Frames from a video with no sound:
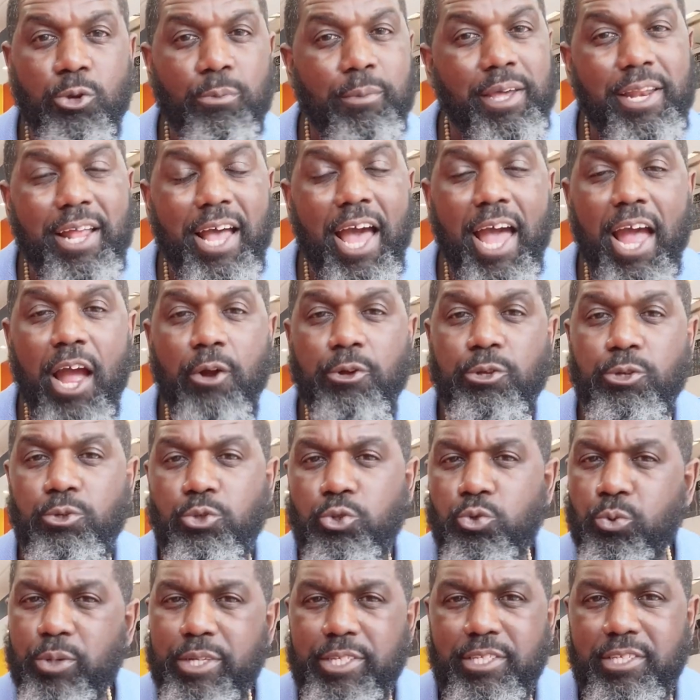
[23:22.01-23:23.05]
no matter how you
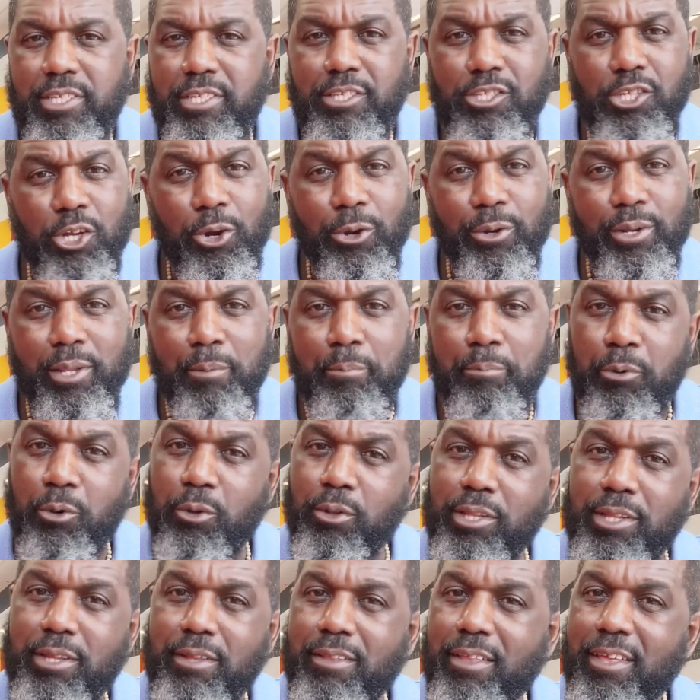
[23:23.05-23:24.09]
twist it, turn it,
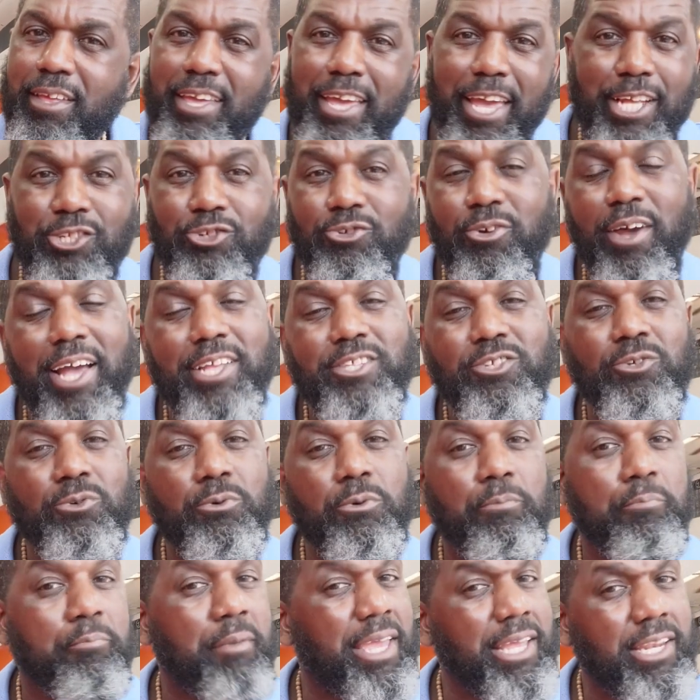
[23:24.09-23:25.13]
pull it, and try to
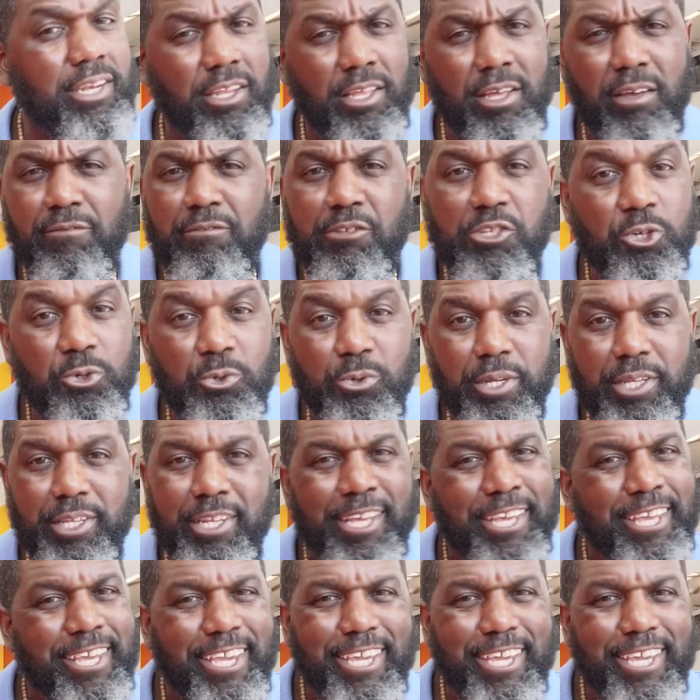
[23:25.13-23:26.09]
make love to it.